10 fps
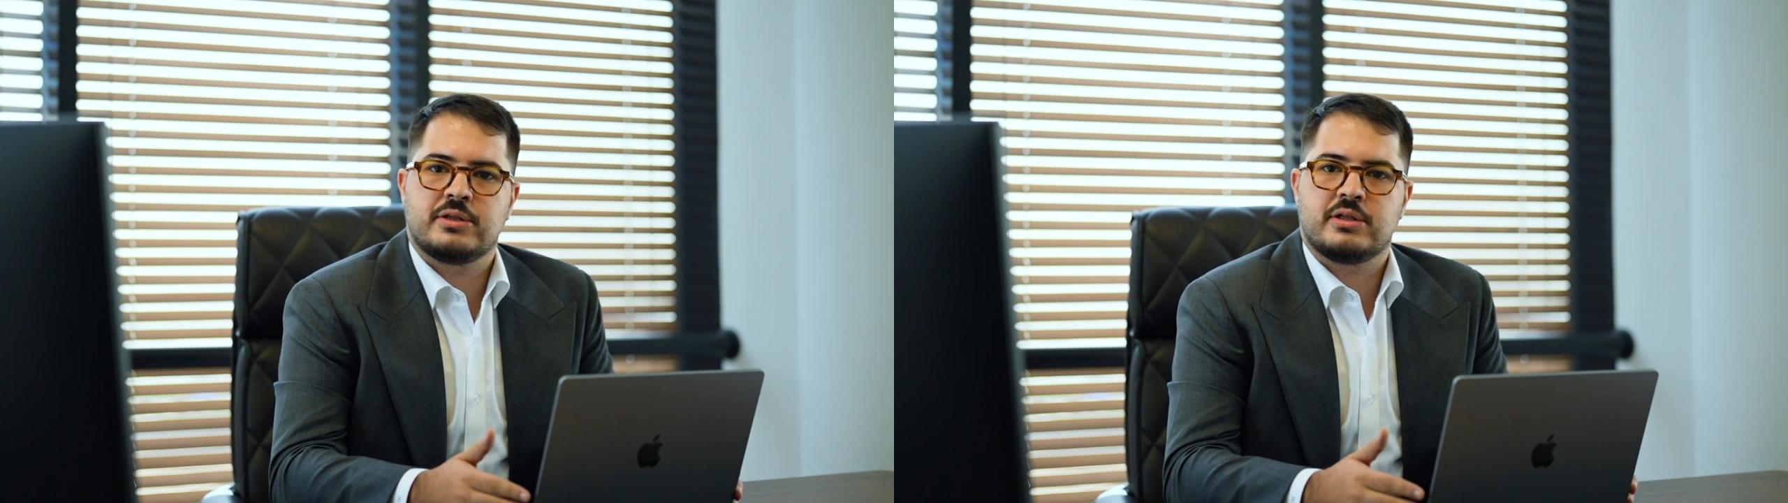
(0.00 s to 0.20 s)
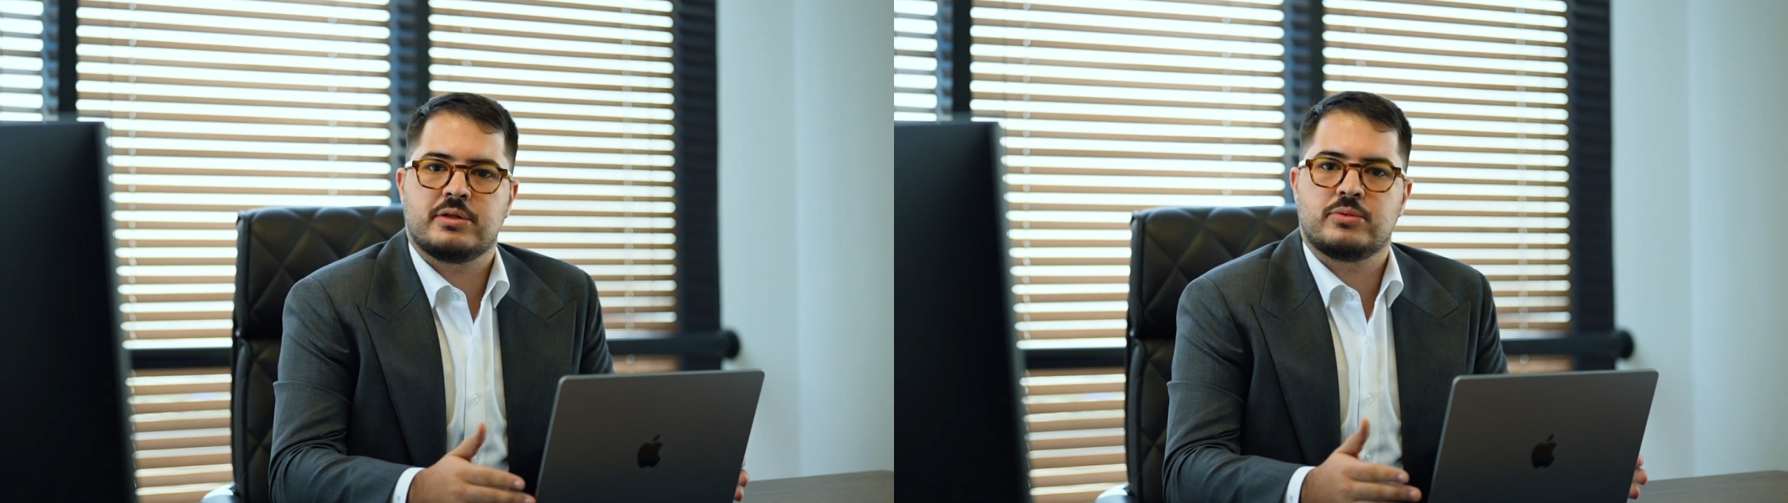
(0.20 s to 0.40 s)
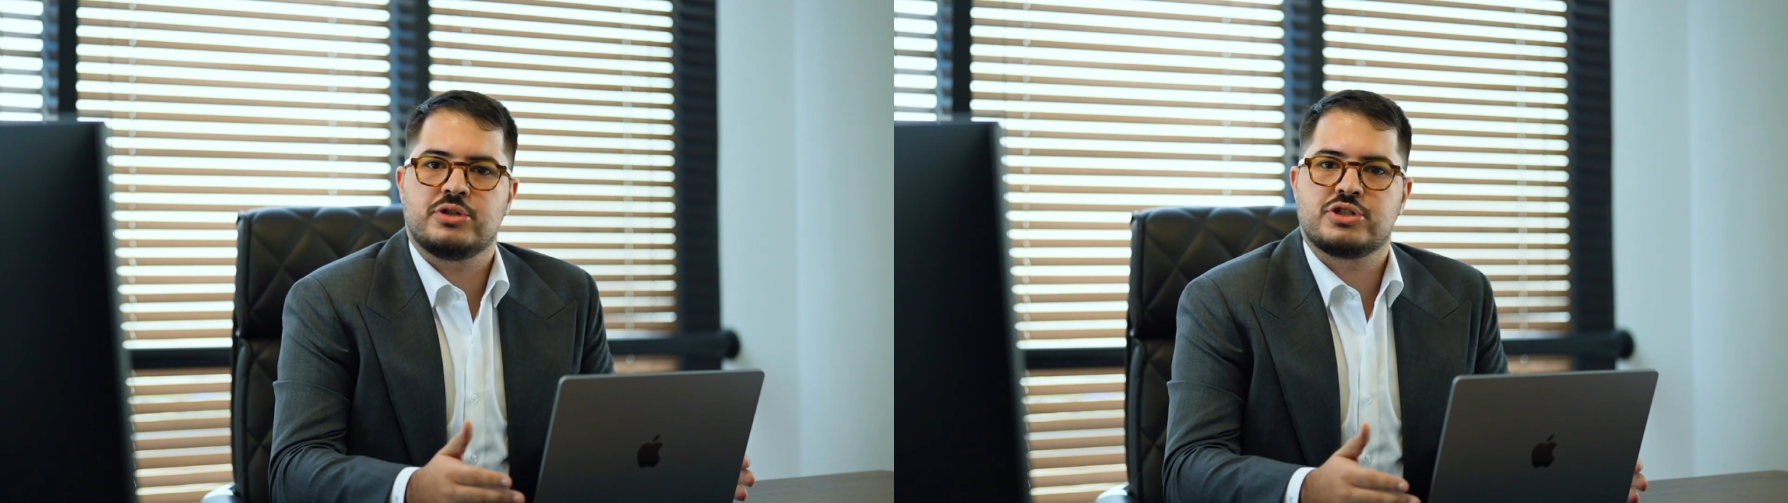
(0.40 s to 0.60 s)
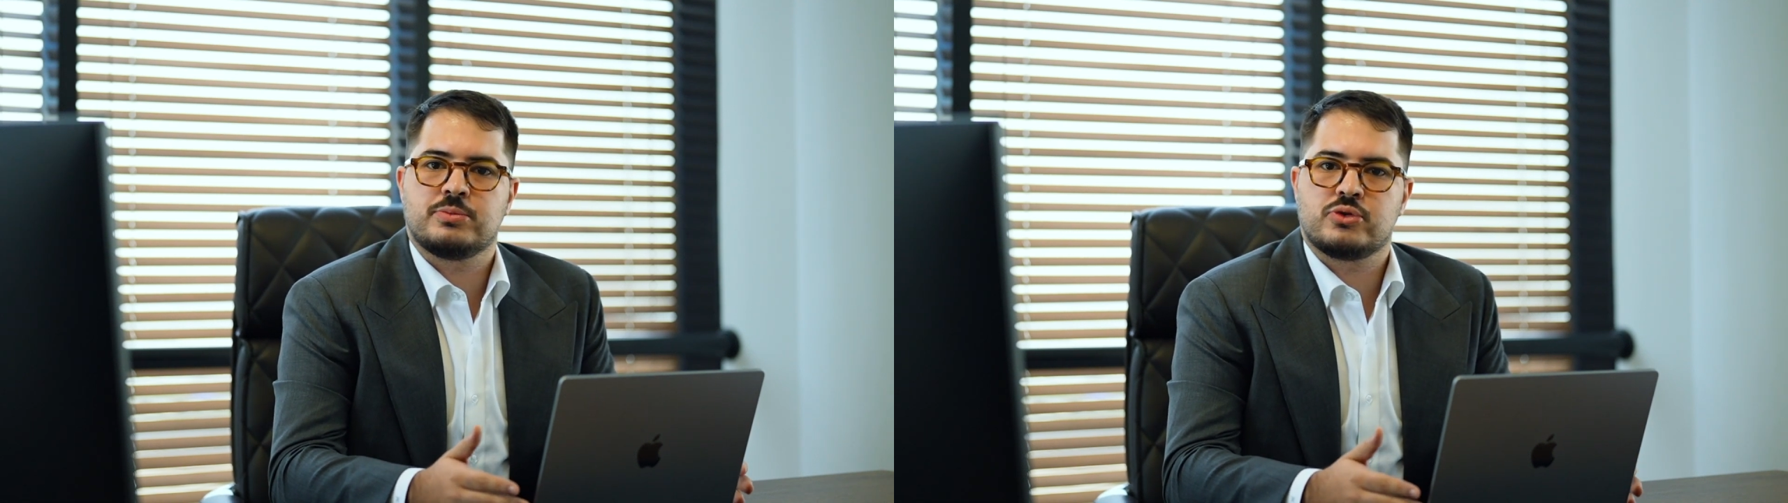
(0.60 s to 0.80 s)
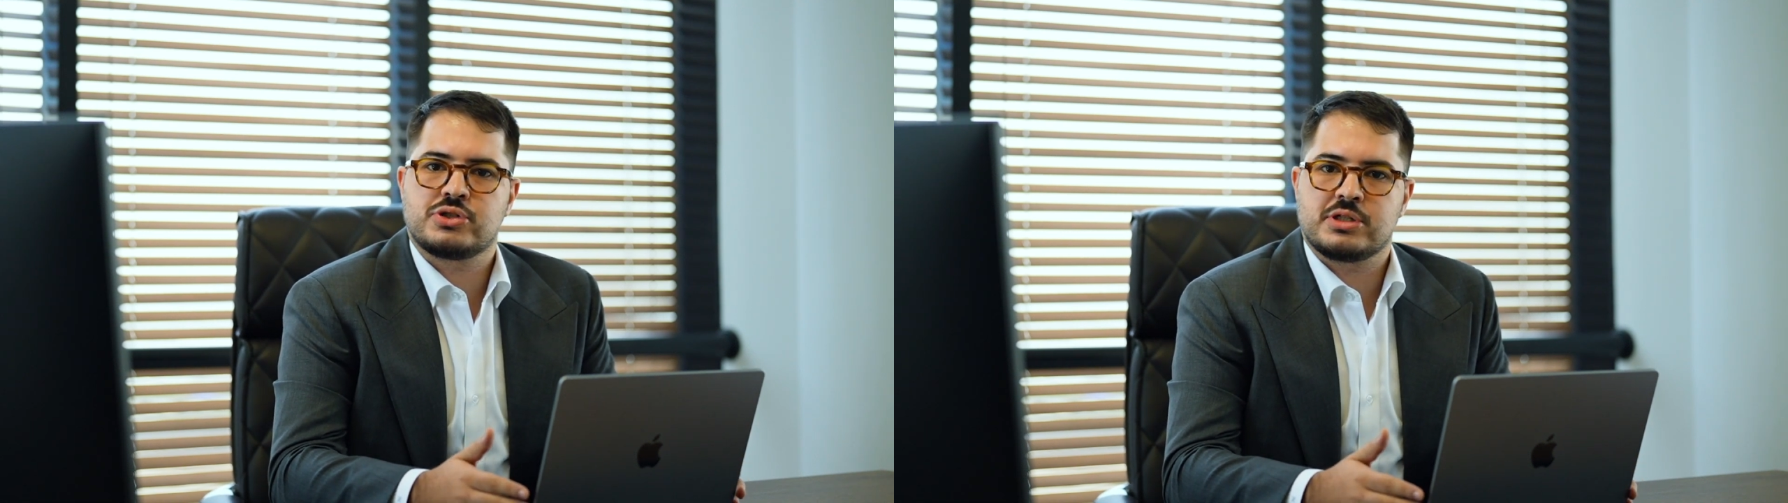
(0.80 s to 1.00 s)
and reach a
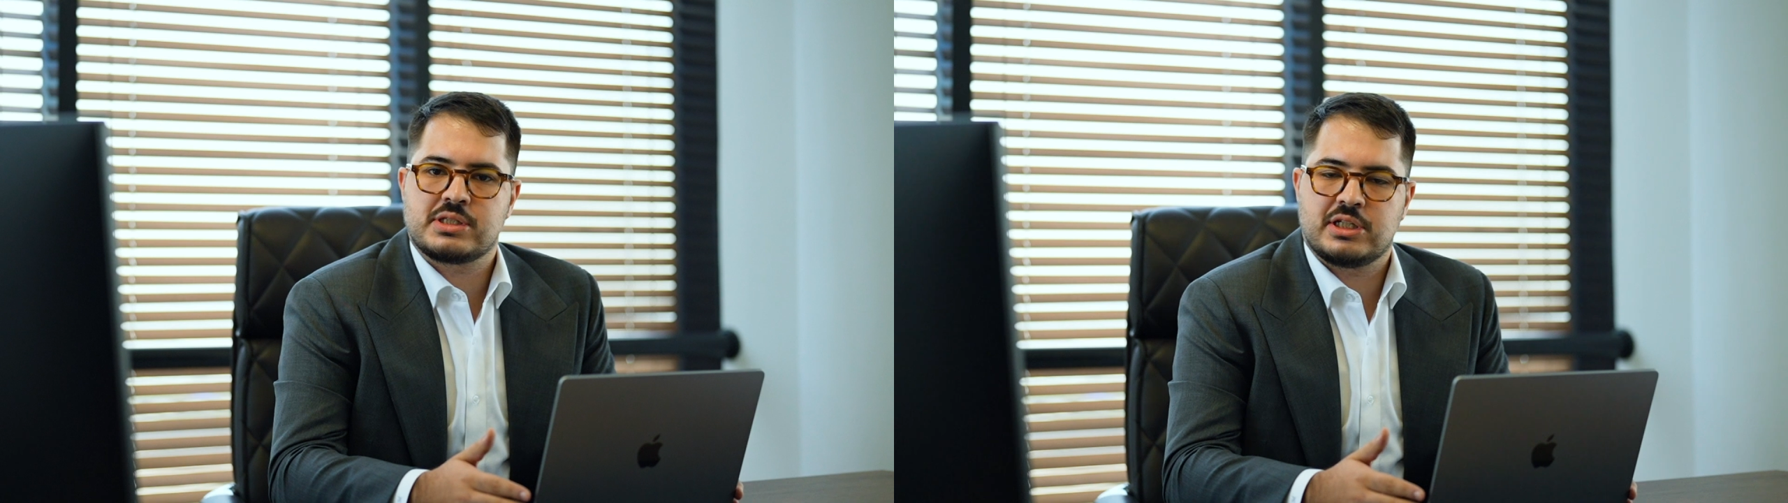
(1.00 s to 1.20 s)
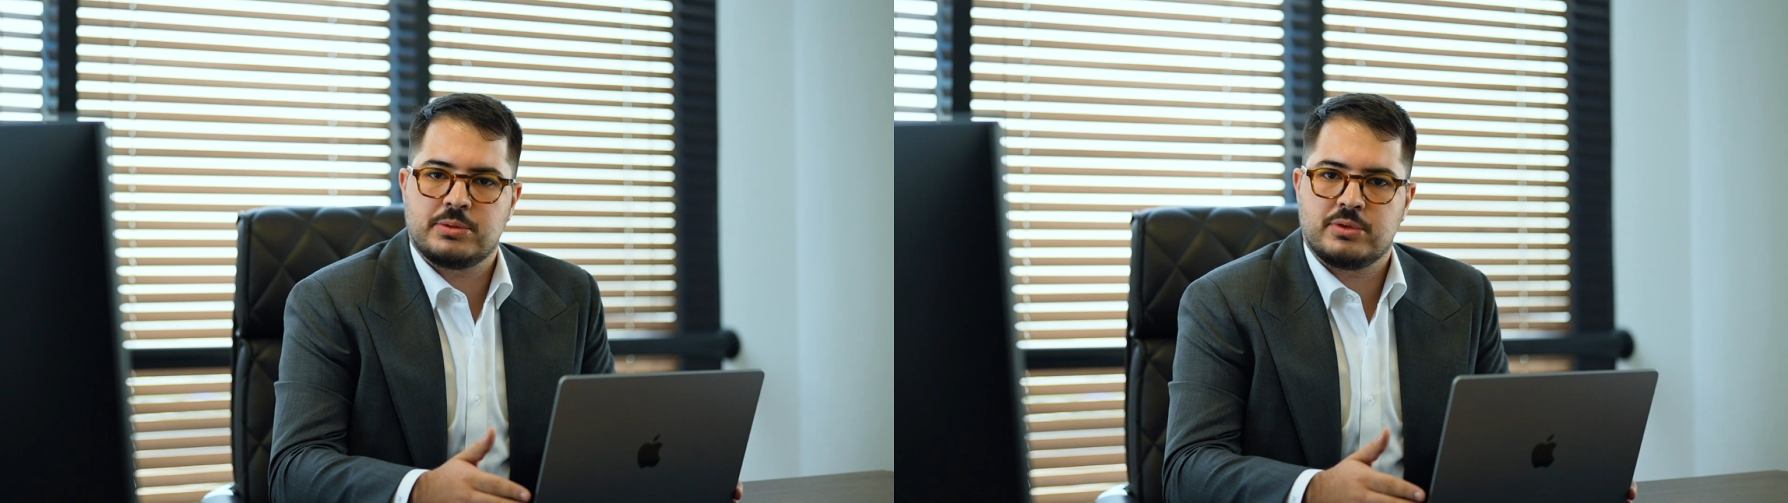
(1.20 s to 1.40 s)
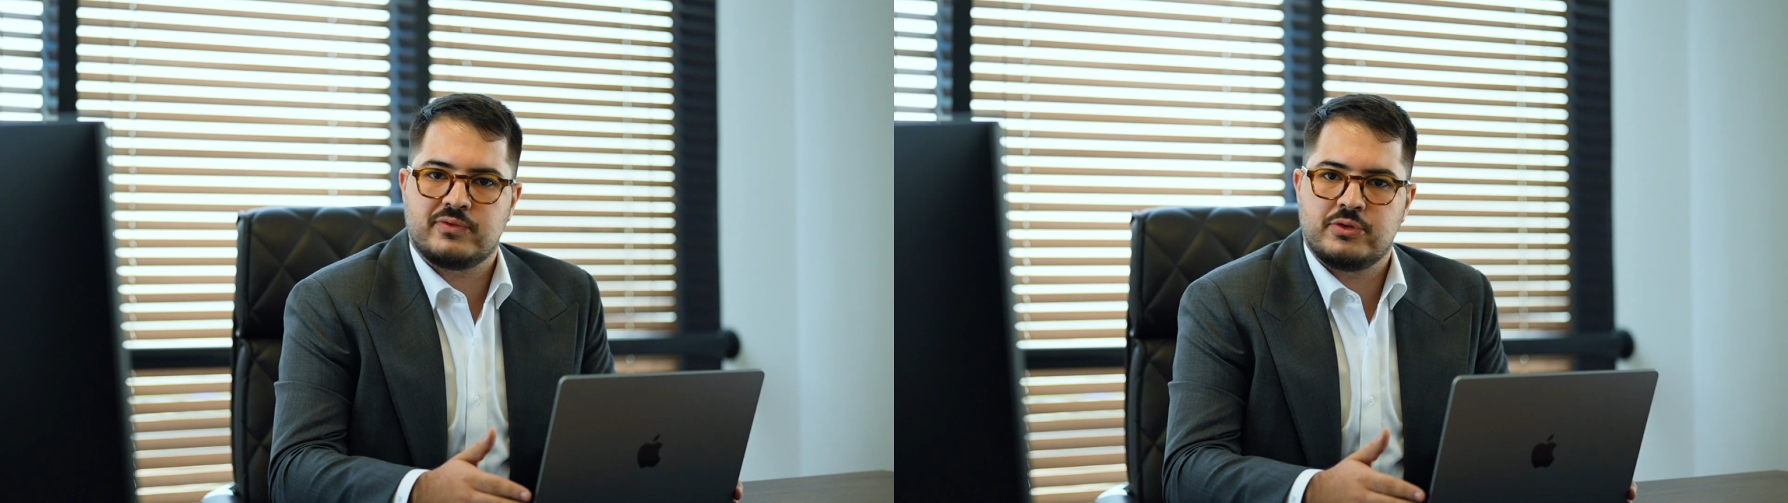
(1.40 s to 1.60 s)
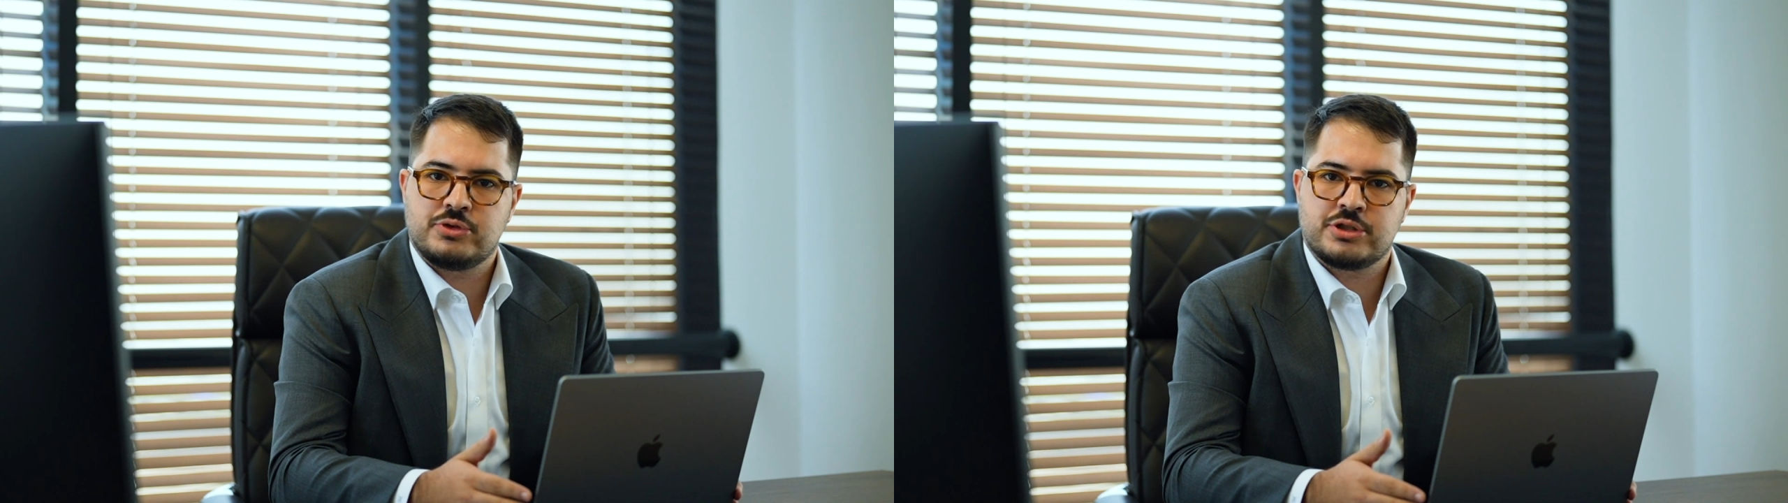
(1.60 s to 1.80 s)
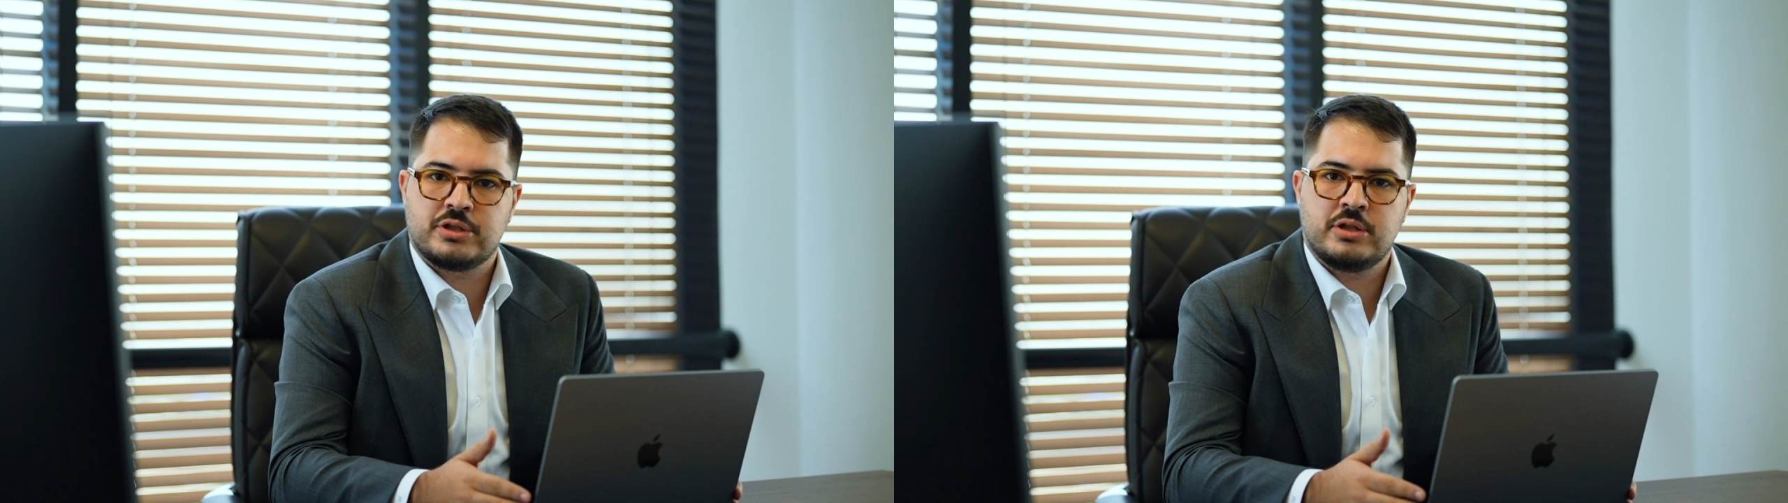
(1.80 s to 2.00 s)
more sustainable
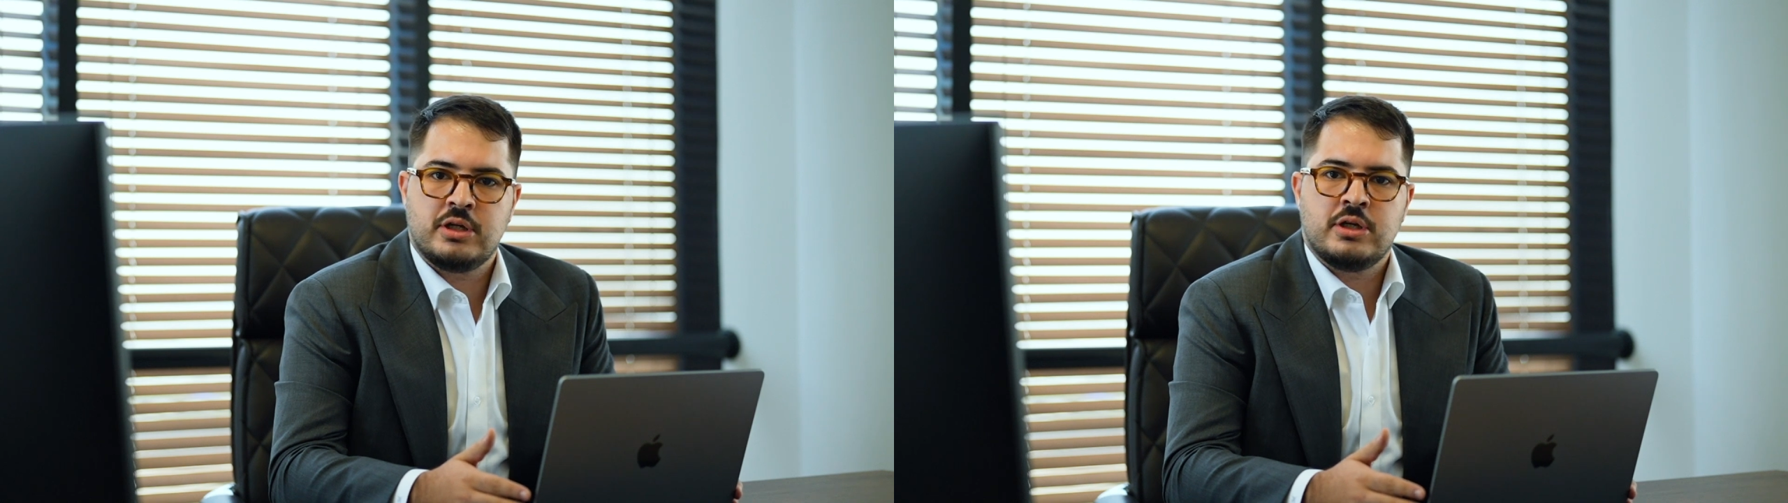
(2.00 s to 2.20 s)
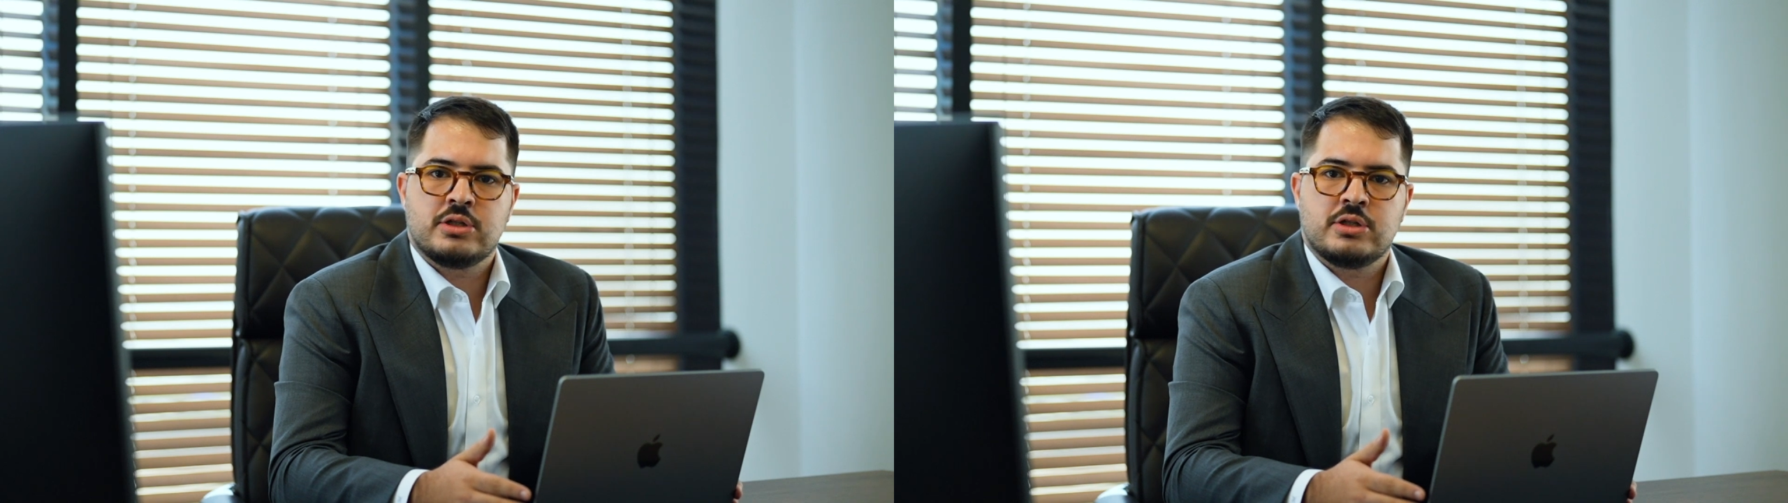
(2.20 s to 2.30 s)
future.